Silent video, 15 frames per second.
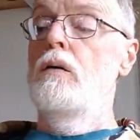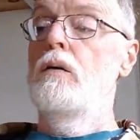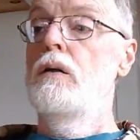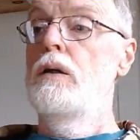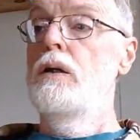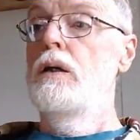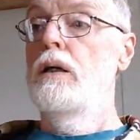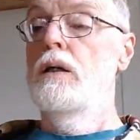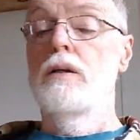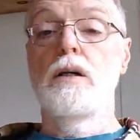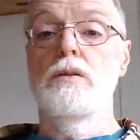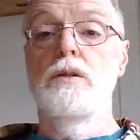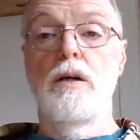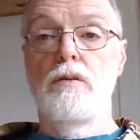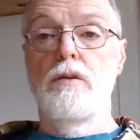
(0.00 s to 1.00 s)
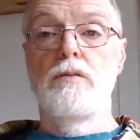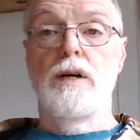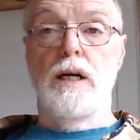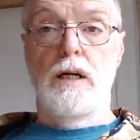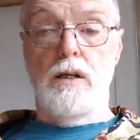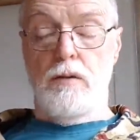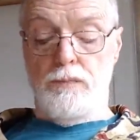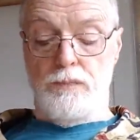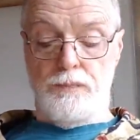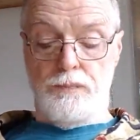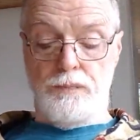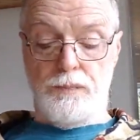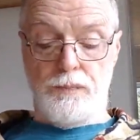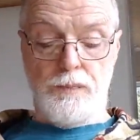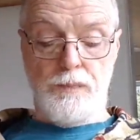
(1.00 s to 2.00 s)
Doesn't have any value.
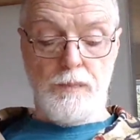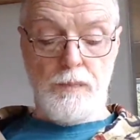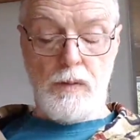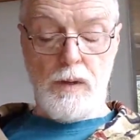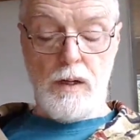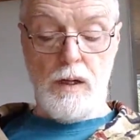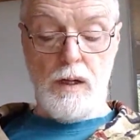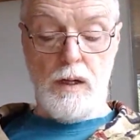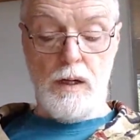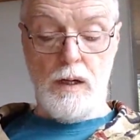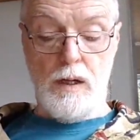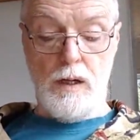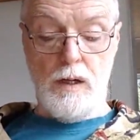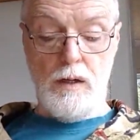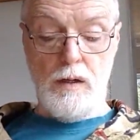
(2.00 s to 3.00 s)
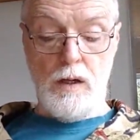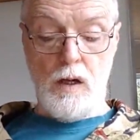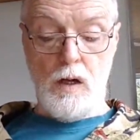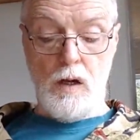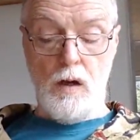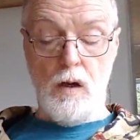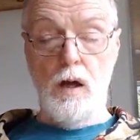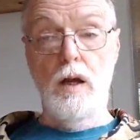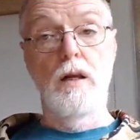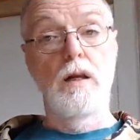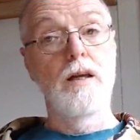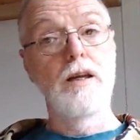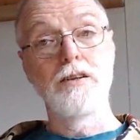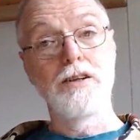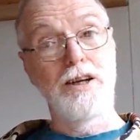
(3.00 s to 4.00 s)
And
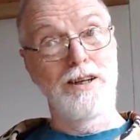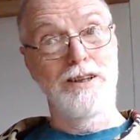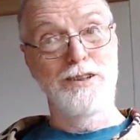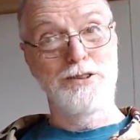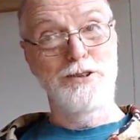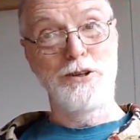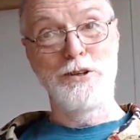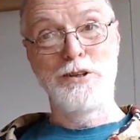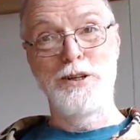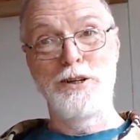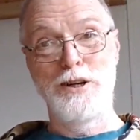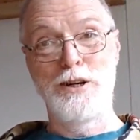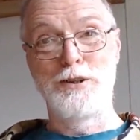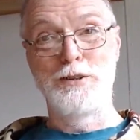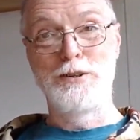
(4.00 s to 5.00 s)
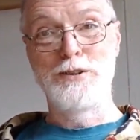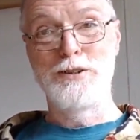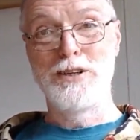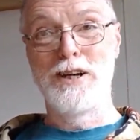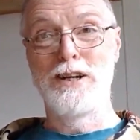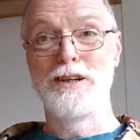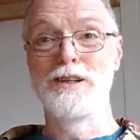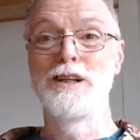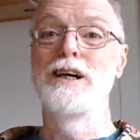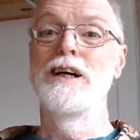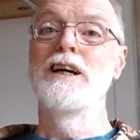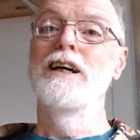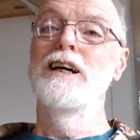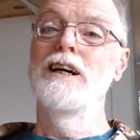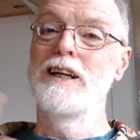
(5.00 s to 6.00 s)
Intel is certainly not going to sell
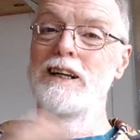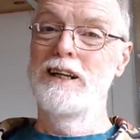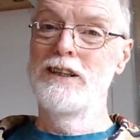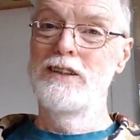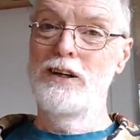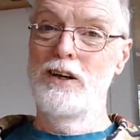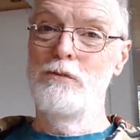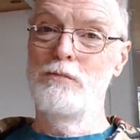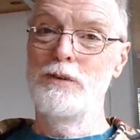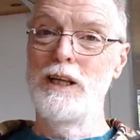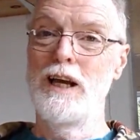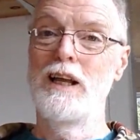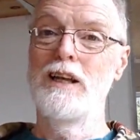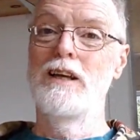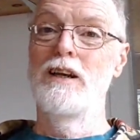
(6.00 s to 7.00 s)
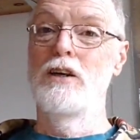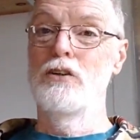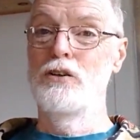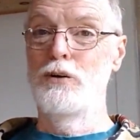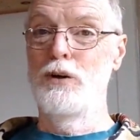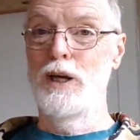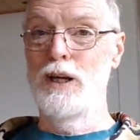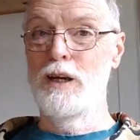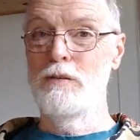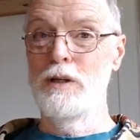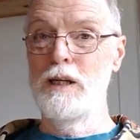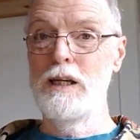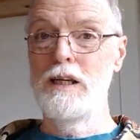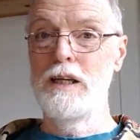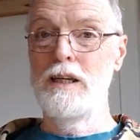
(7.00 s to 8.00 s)
an Intel plant to
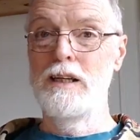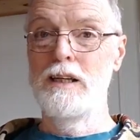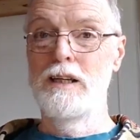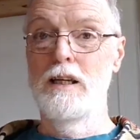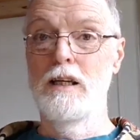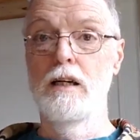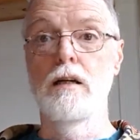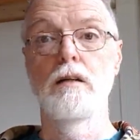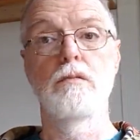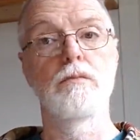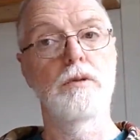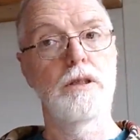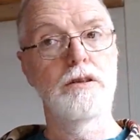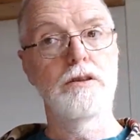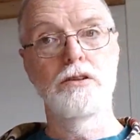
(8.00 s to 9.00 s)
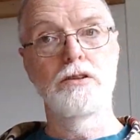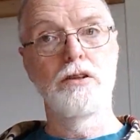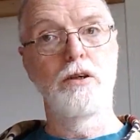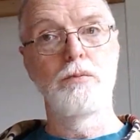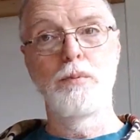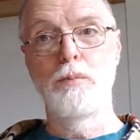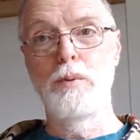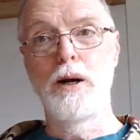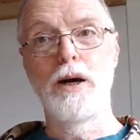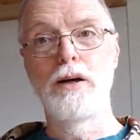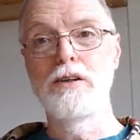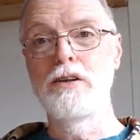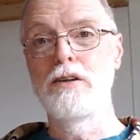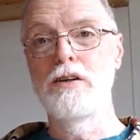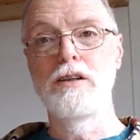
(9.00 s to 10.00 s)
AMD because it's all
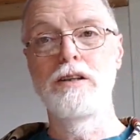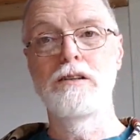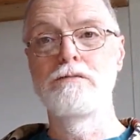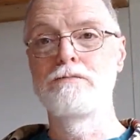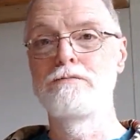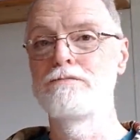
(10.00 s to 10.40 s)
proprietary